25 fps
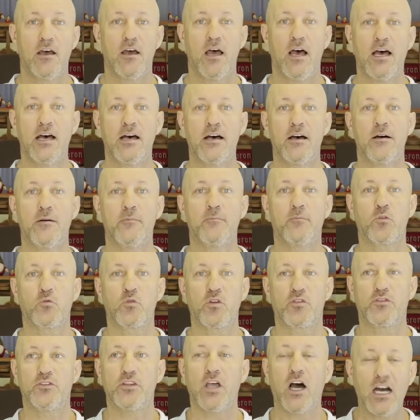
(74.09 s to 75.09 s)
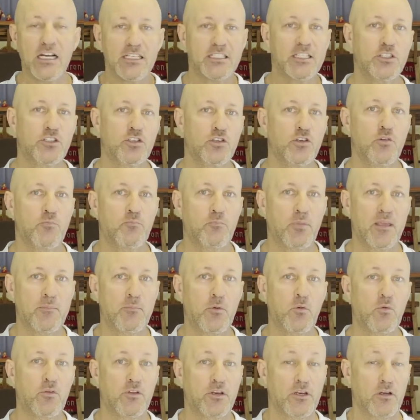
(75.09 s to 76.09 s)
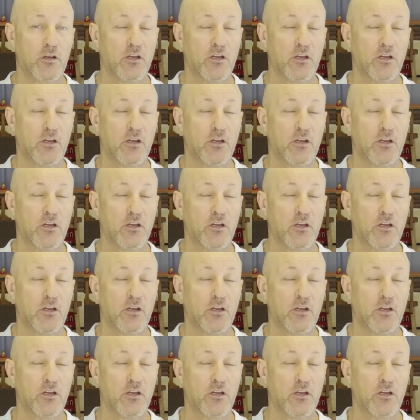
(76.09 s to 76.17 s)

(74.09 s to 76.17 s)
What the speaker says: with 92 people.